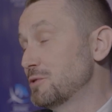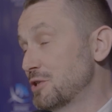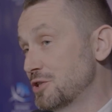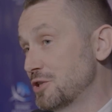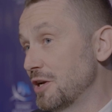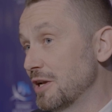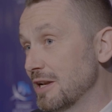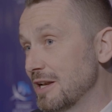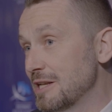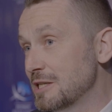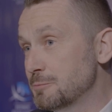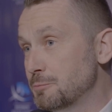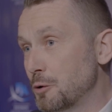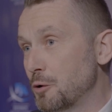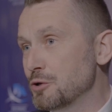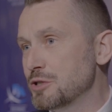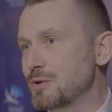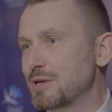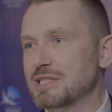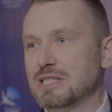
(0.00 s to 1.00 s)
as journalists, but
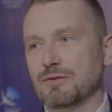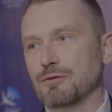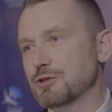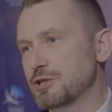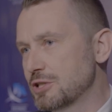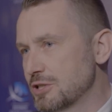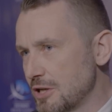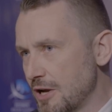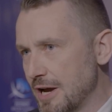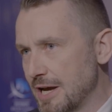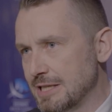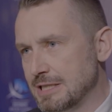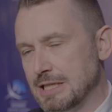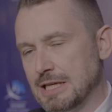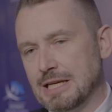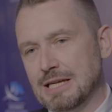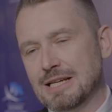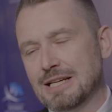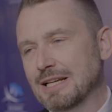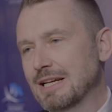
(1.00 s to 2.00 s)
also as civil society